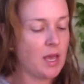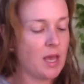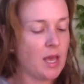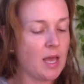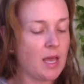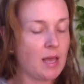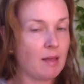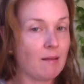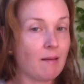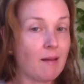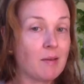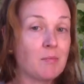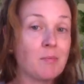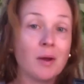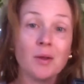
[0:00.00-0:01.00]
And
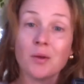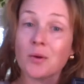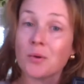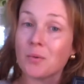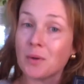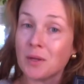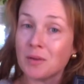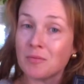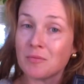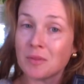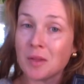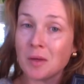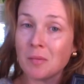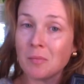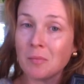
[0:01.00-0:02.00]
I microwaved
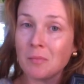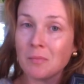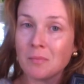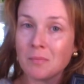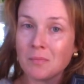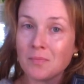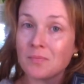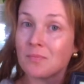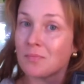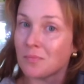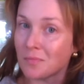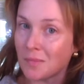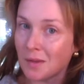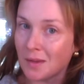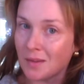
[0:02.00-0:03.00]
them.
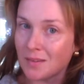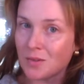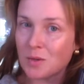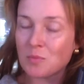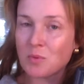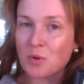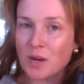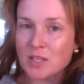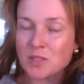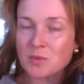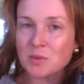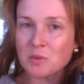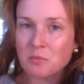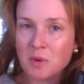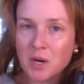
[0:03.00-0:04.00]
Yeah, you can press
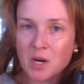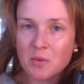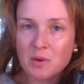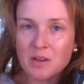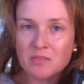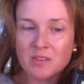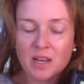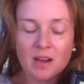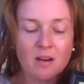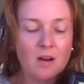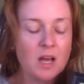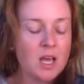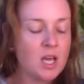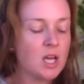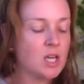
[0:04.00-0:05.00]
with the microwave
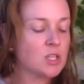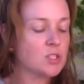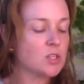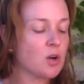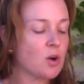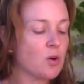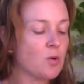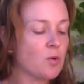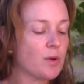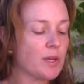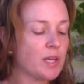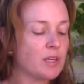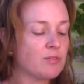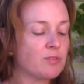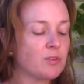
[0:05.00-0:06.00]
now. So
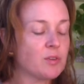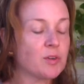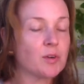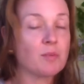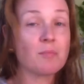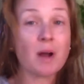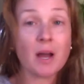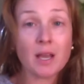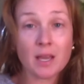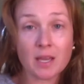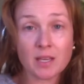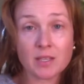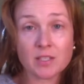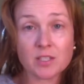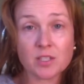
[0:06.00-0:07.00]
if you're my
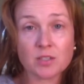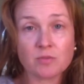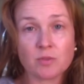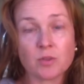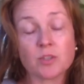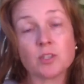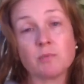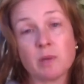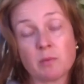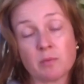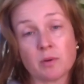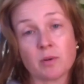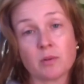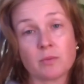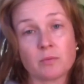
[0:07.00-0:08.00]
age, of course you
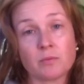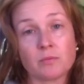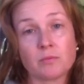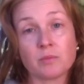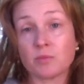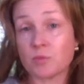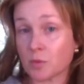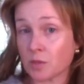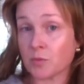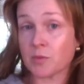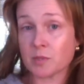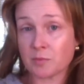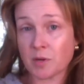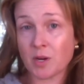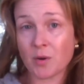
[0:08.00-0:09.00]
remember before there
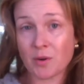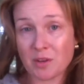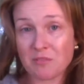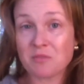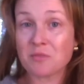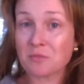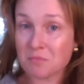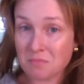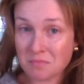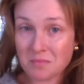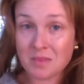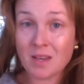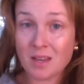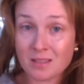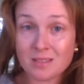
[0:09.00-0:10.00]
was a microwave.
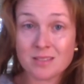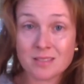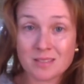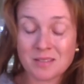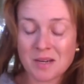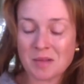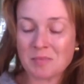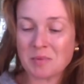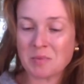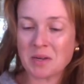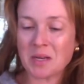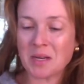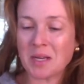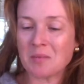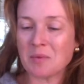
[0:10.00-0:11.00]
Yes, I remember
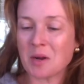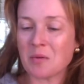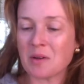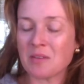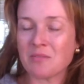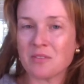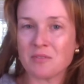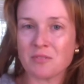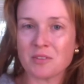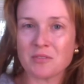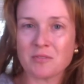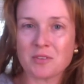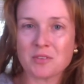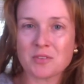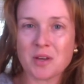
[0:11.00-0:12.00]
getting a microwave for
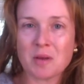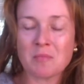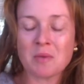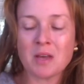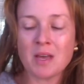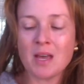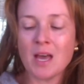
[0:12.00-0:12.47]
the first time.